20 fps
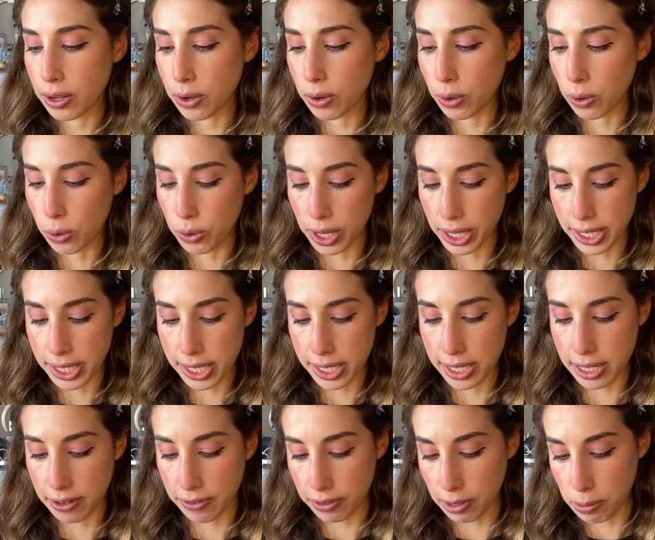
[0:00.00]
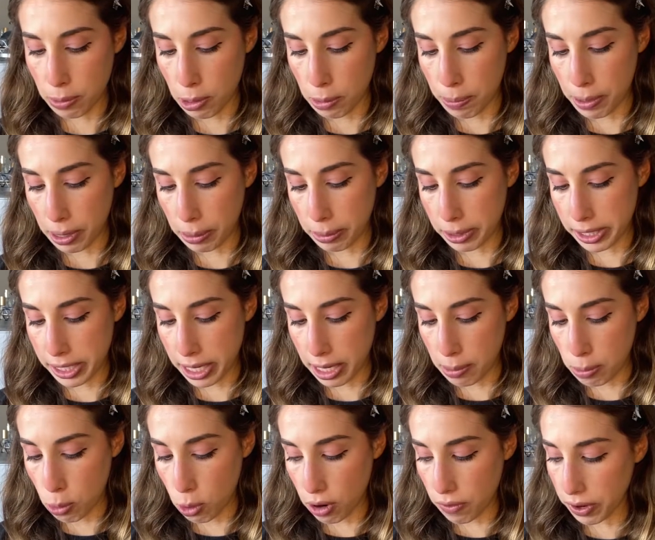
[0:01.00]
Oh, that's definitely more pigmented and
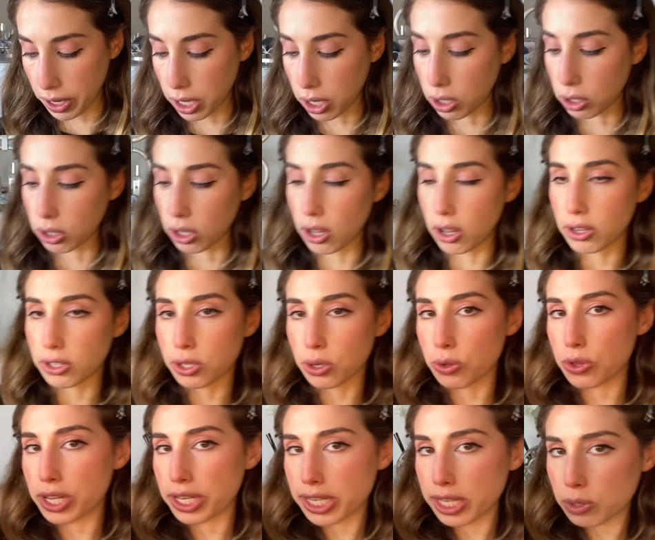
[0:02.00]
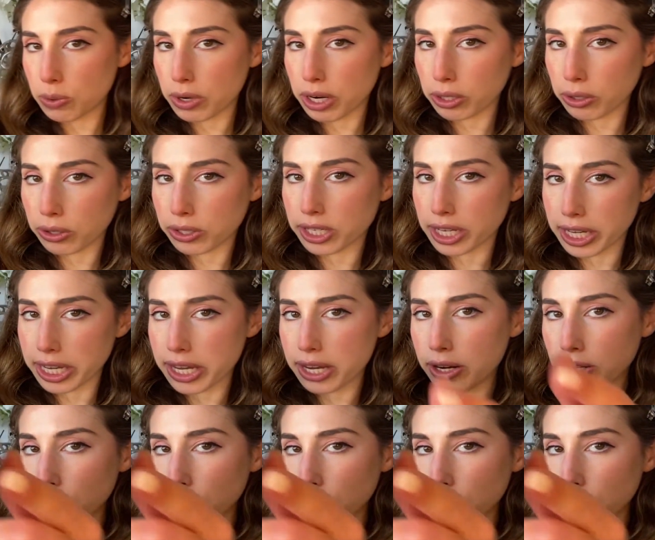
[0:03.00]
more of like a gloss. So this is what it looks like here.